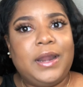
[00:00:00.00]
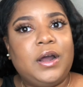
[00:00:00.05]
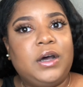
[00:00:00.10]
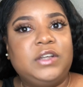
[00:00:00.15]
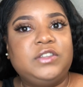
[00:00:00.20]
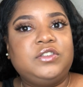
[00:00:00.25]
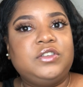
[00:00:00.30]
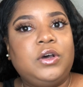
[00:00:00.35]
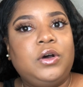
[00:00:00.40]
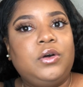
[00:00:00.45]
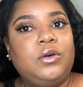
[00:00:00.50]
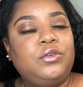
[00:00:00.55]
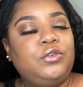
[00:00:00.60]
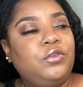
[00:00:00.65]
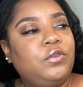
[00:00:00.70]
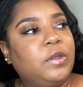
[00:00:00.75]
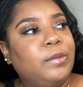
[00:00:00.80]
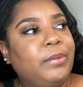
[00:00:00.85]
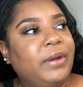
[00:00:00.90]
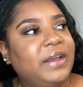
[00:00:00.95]
and also
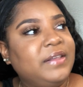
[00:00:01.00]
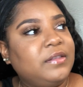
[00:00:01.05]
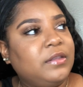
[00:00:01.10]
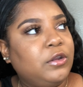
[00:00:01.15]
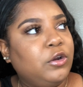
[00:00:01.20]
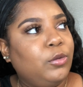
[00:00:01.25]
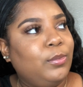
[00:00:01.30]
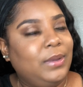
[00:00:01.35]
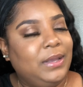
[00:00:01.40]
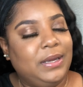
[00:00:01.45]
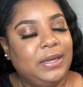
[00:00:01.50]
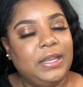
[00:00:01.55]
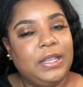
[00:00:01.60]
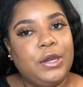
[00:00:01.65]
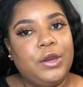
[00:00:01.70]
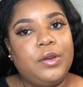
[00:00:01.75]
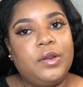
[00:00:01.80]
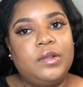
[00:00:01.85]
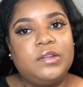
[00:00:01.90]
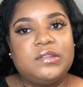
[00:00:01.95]
do the braids a little bit
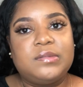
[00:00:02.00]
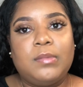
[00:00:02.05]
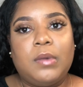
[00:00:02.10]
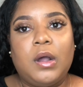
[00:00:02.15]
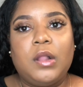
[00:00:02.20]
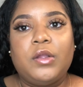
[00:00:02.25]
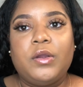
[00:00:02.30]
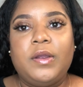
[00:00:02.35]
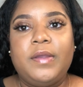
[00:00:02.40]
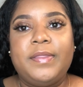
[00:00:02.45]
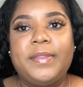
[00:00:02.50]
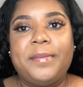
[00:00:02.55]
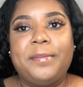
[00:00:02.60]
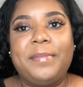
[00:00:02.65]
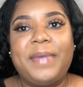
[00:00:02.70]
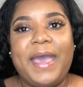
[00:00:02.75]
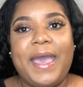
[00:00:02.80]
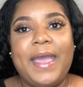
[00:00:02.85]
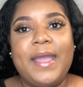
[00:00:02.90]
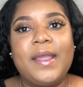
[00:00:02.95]
neater and smaller in the
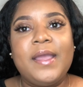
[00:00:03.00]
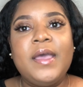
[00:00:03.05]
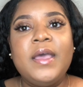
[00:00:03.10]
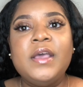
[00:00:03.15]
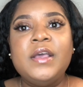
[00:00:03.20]
back,